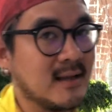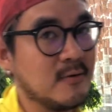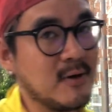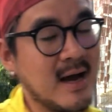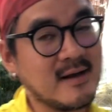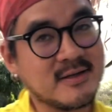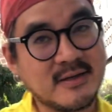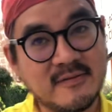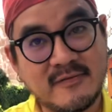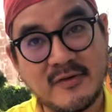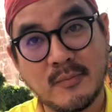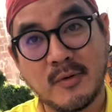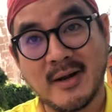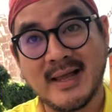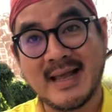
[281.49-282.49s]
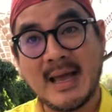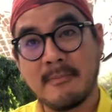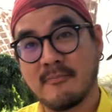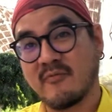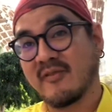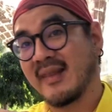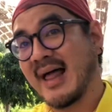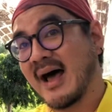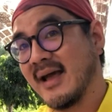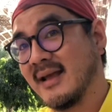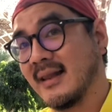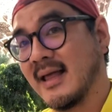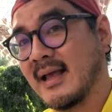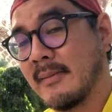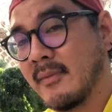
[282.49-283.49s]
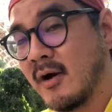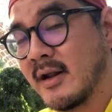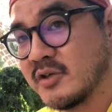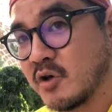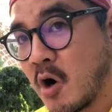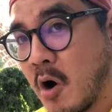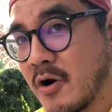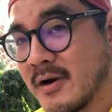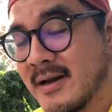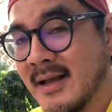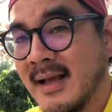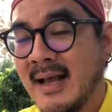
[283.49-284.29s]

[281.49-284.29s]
You actually feel more like I'm flying, like I'm on a drone.